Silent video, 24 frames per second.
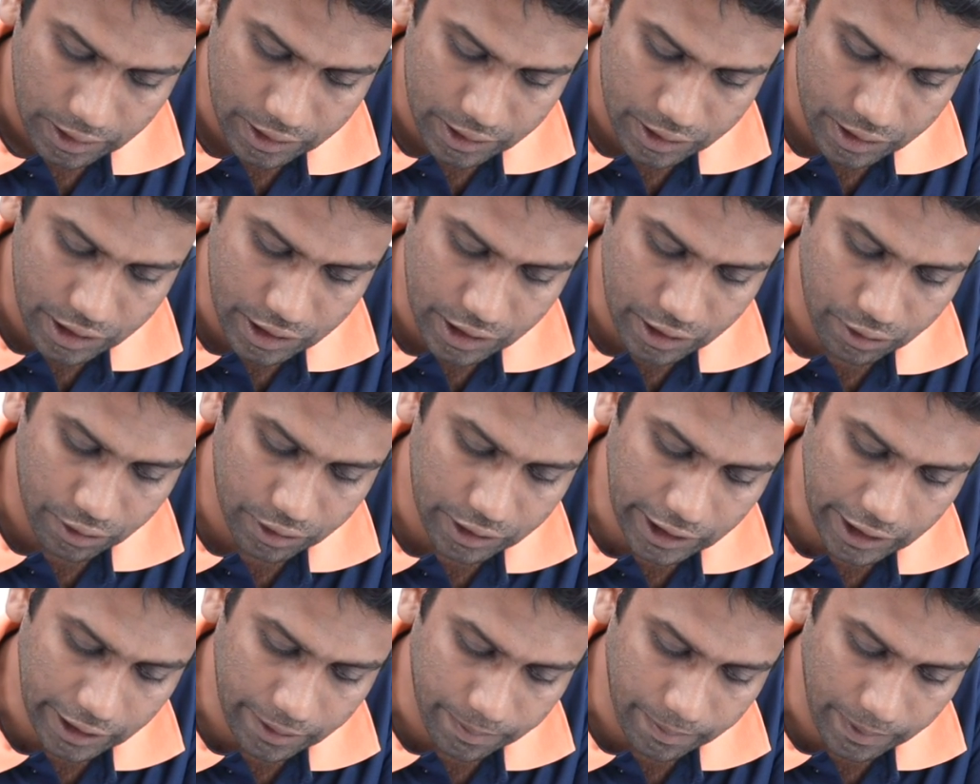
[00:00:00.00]
is
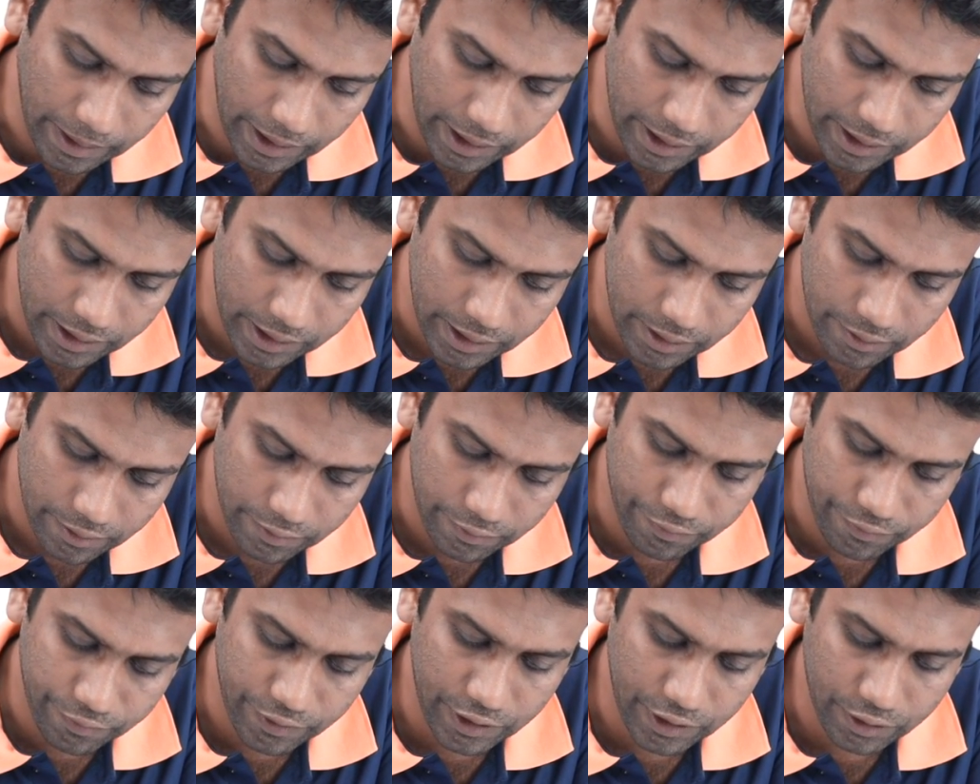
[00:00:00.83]
denoted by
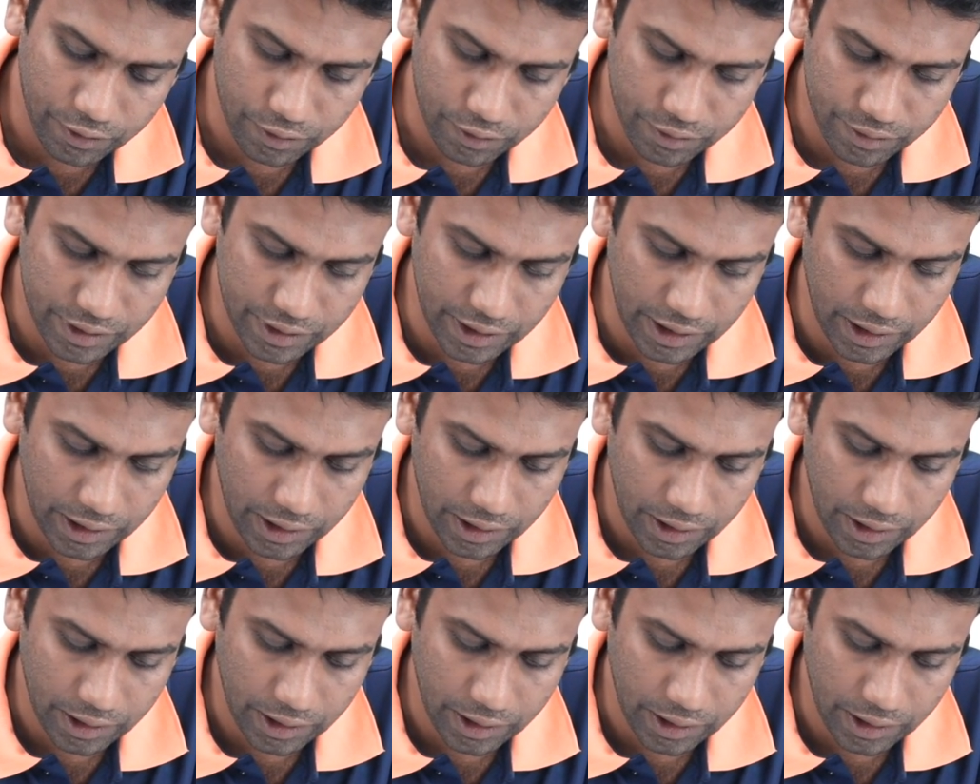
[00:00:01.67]
voc